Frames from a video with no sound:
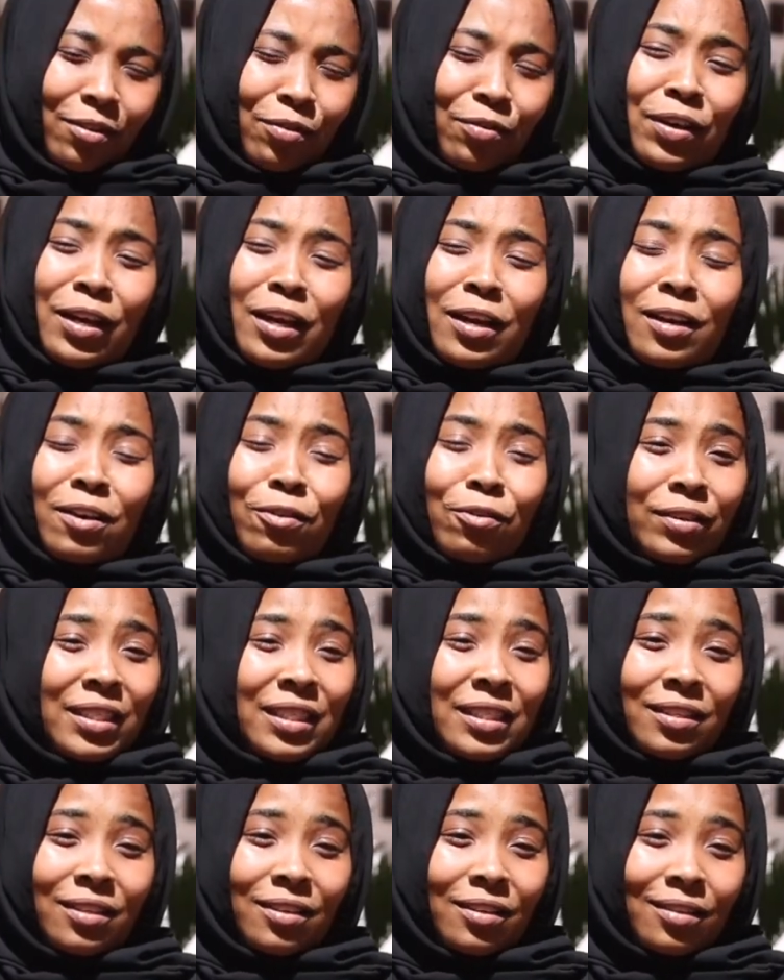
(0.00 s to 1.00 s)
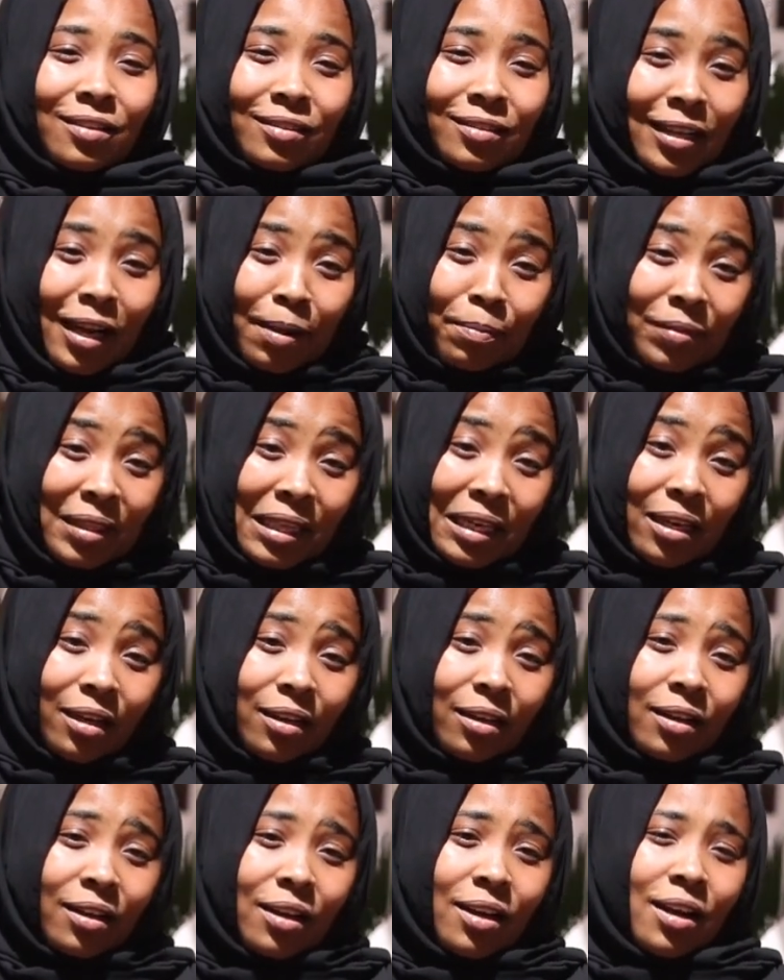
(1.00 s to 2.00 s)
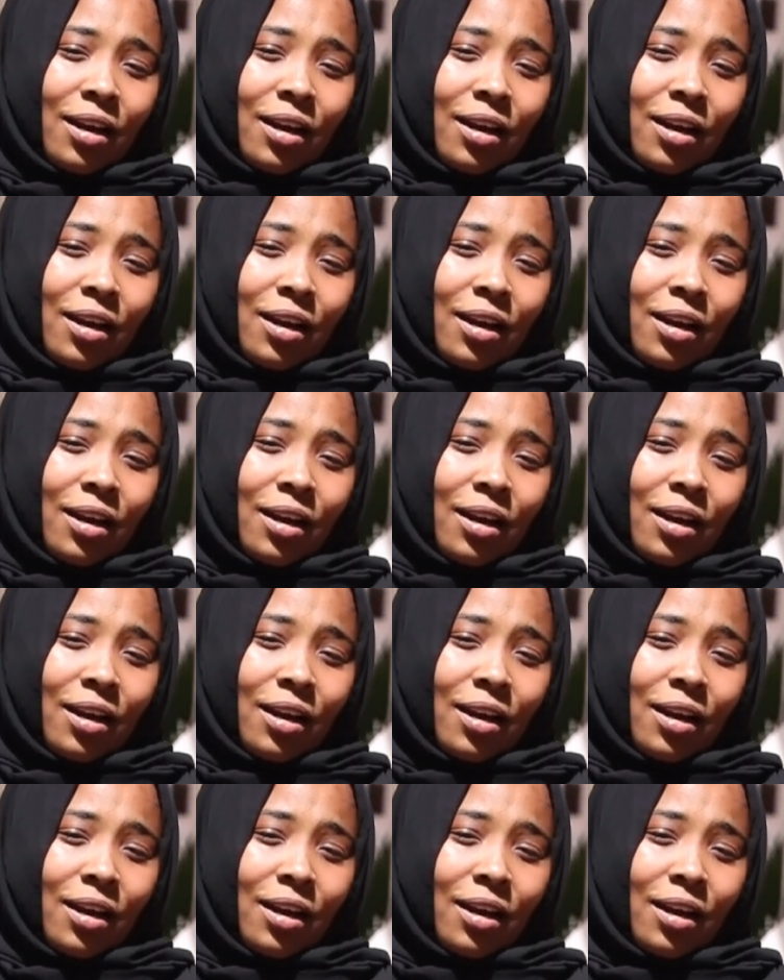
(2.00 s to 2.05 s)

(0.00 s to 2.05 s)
You cannot something,